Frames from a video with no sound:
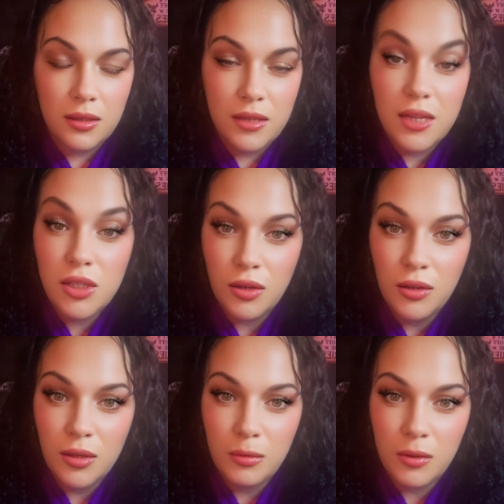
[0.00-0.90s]
His
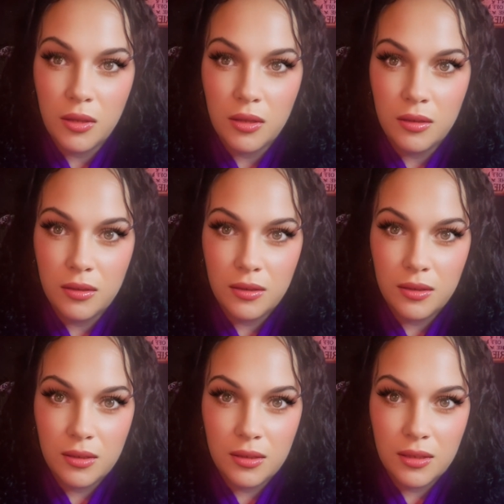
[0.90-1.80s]
younger brother,
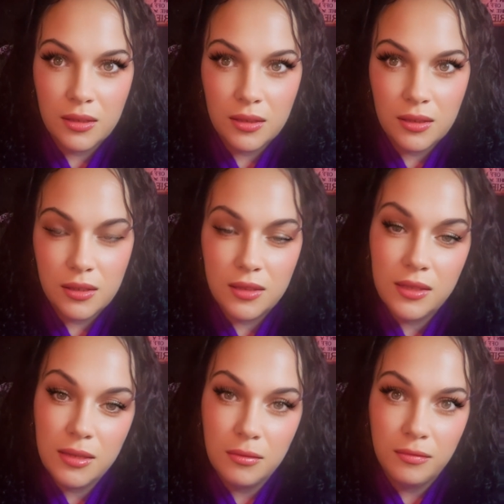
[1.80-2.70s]

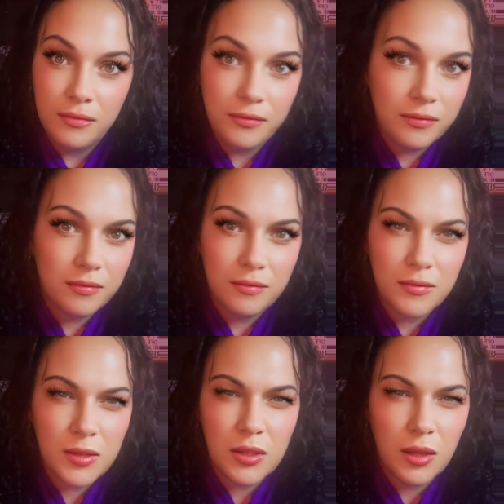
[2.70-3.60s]
Liam,
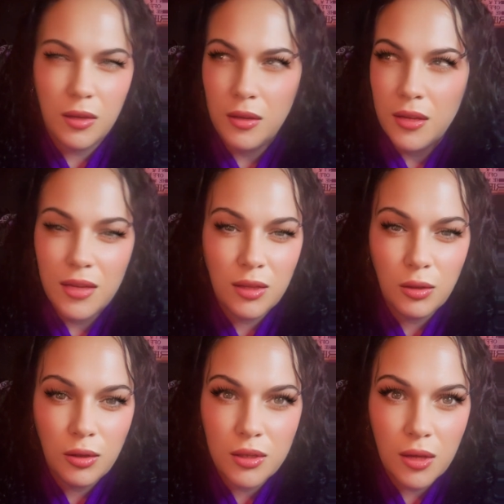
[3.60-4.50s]
he
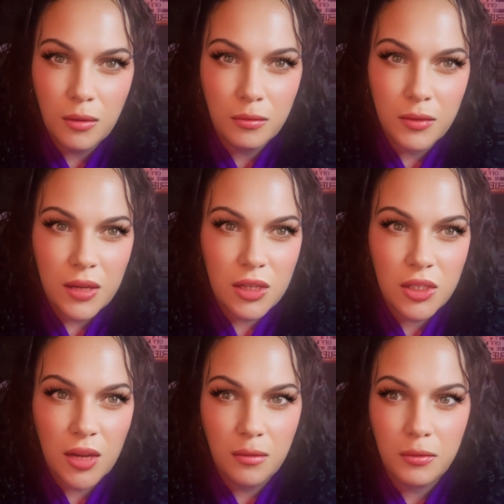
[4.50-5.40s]
looked up
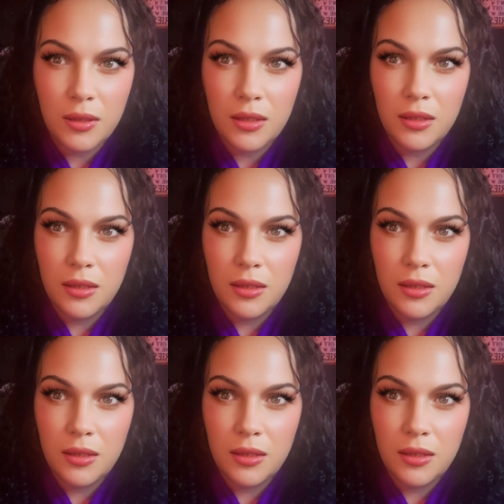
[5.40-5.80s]
sharply.